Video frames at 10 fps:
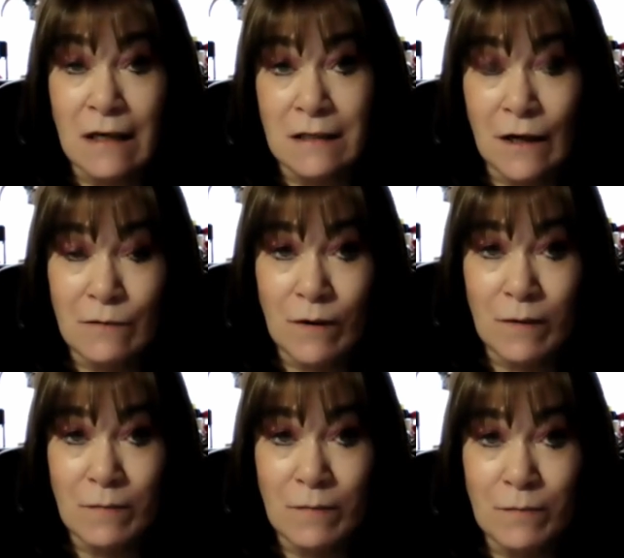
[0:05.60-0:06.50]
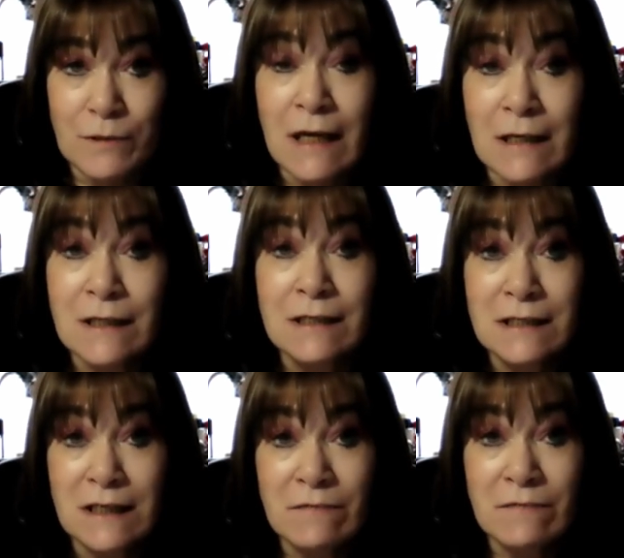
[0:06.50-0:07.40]
and I represent
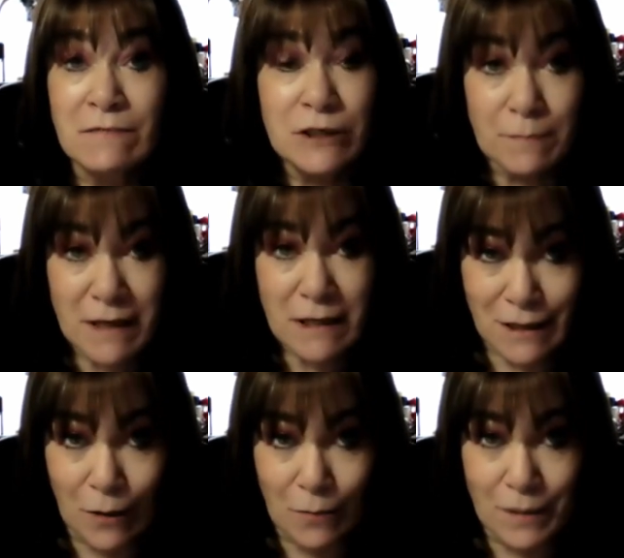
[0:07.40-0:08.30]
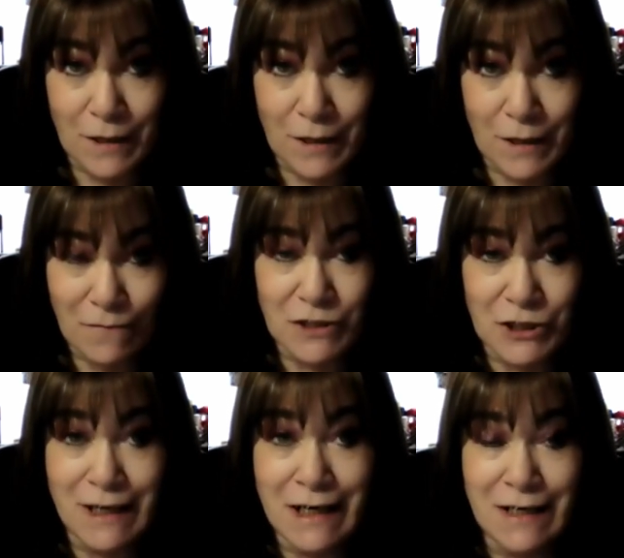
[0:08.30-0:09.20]
Stevenage Speakers Club in
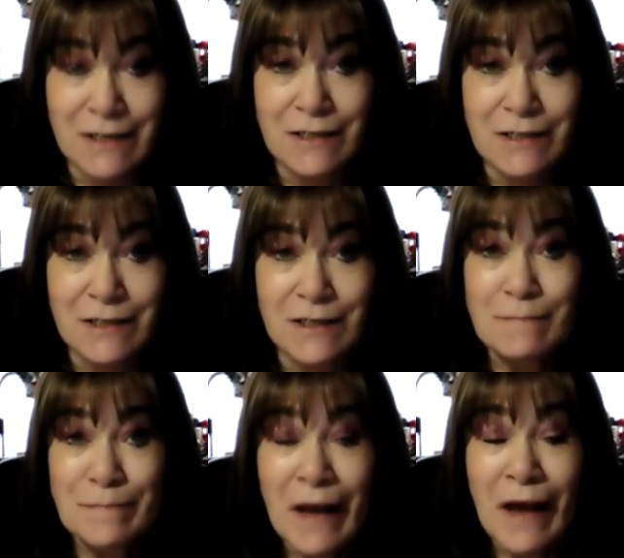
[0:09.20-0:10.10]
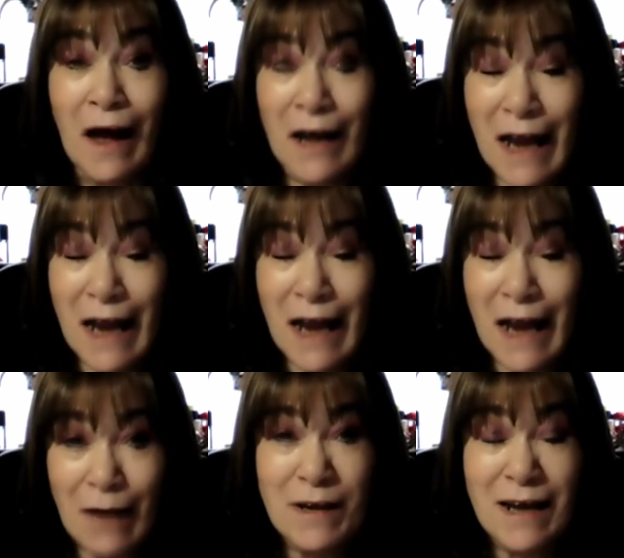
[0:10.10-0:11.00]
Hertfordshire in England. I
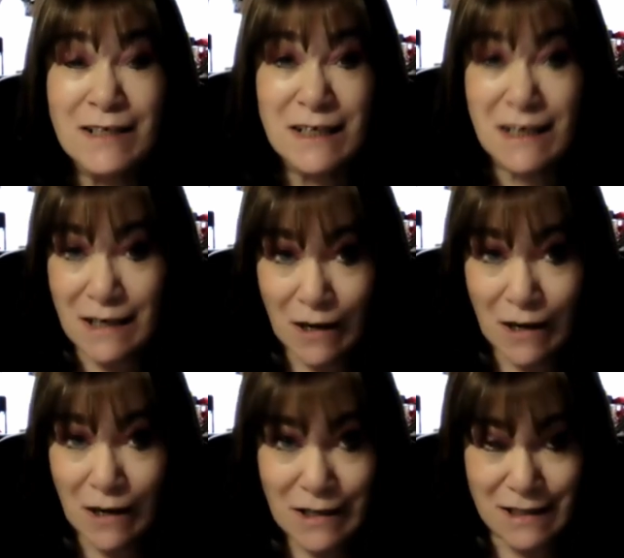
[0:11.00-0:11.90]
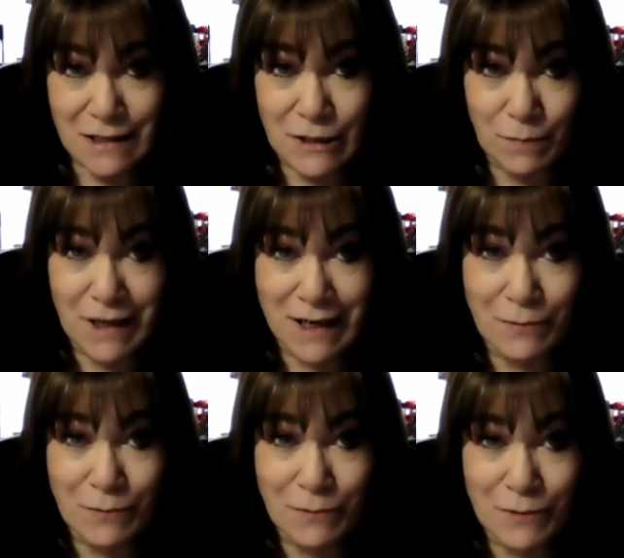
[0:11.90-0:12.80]
am delighted to be
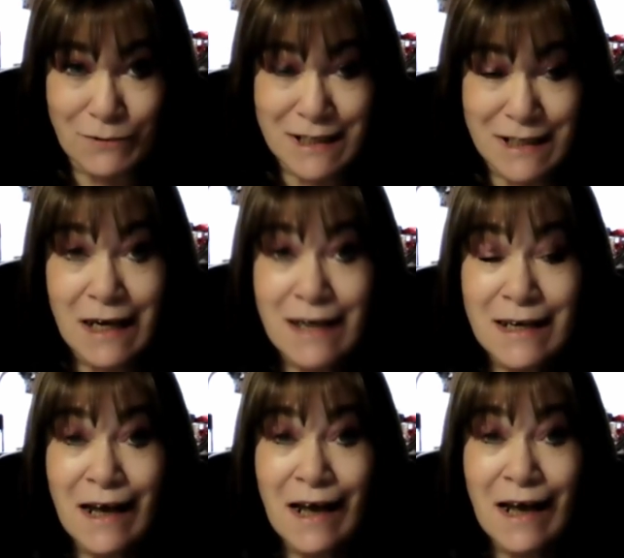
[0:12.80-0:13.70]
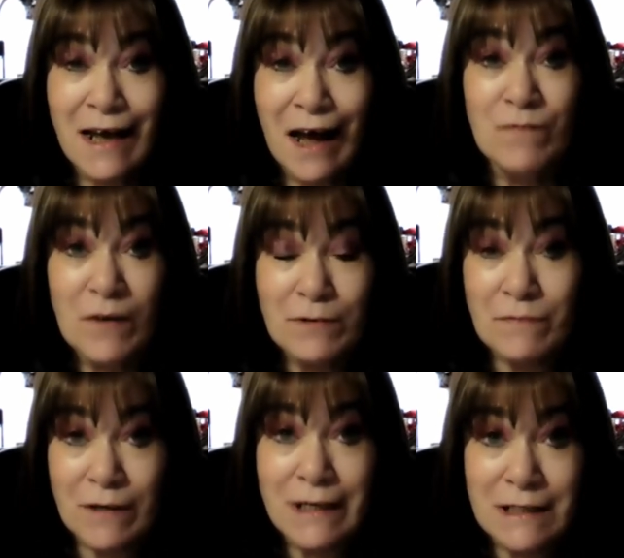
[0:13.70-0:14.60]
here with you today. I'm
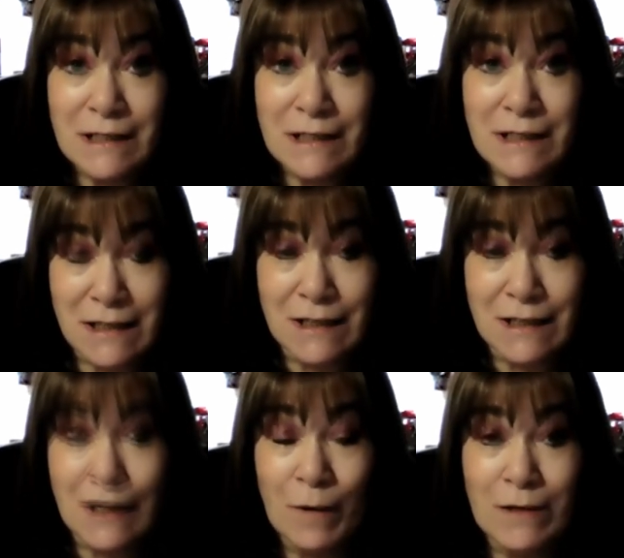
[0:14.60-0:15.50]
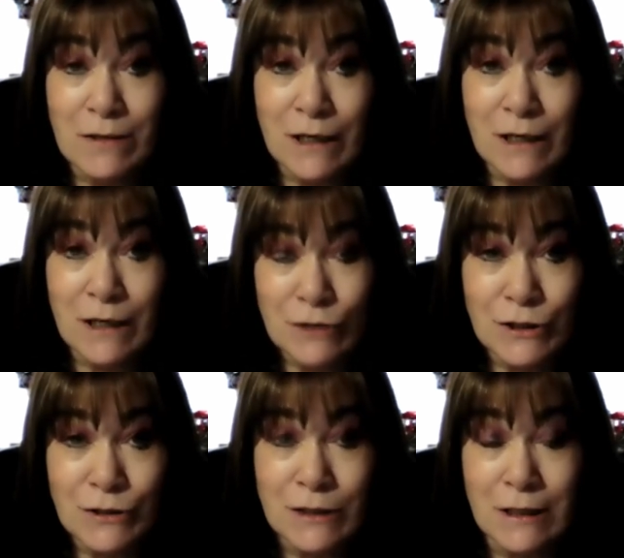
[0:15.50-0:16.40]
very, very excited about
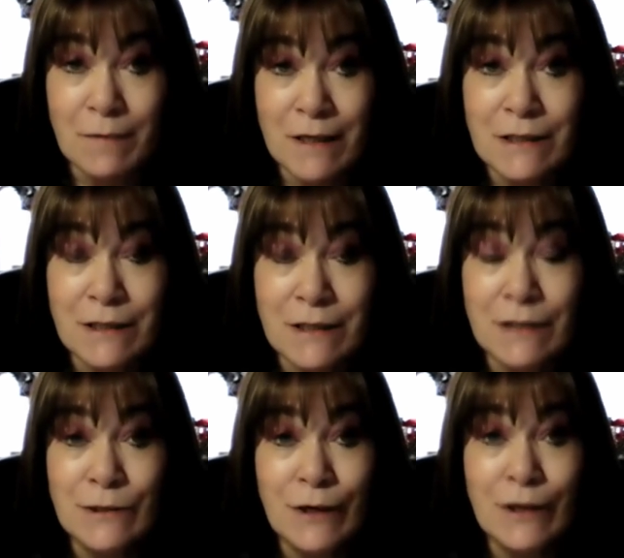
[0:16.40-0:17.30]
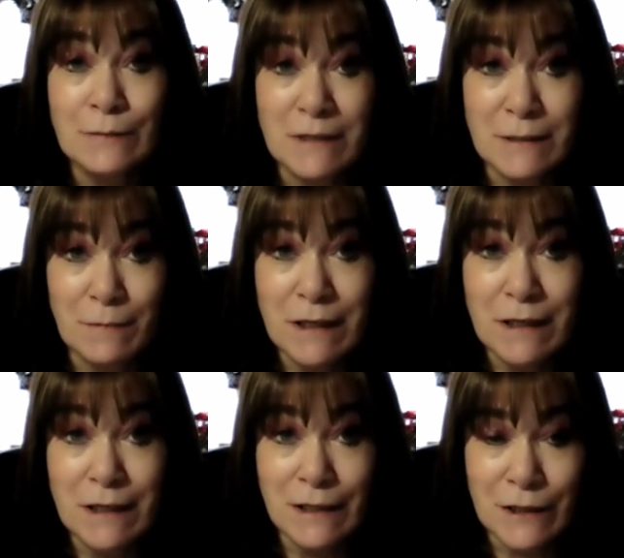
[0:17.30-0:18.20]
introducing the person who's going to be
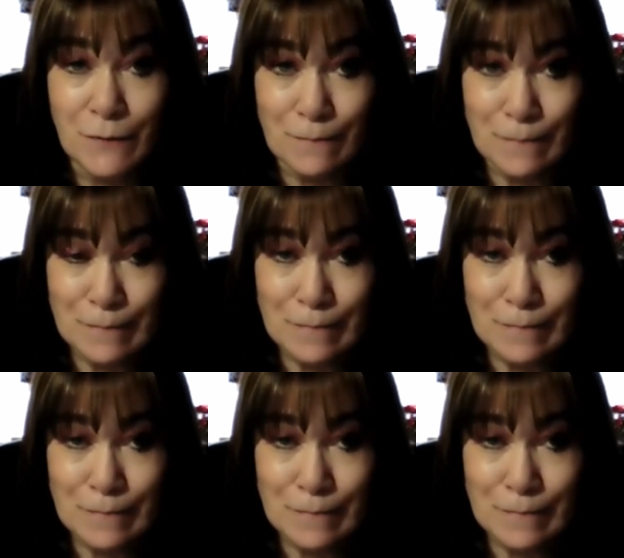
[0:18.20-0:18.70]
speaking to you.